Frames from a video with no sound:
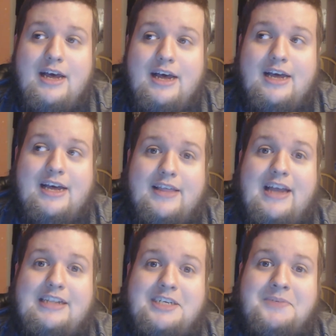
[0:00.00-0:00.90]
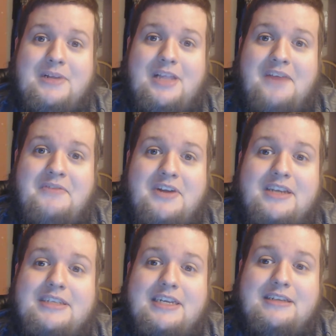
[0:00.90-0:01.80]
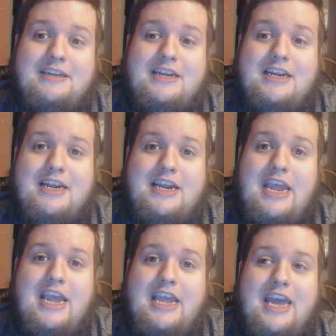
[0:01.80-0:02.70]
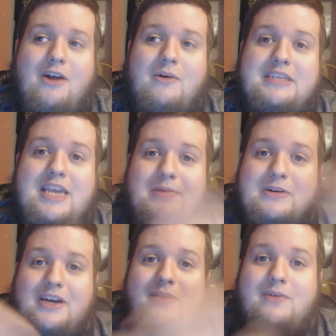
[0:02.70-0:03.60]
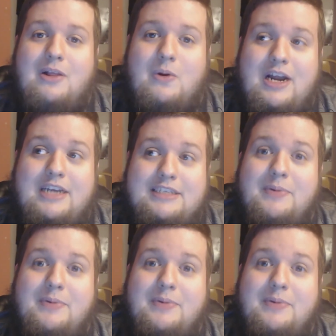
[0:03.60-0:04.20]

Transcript: Uh, that's just what life does. It you, you can't always keep yourself well organized.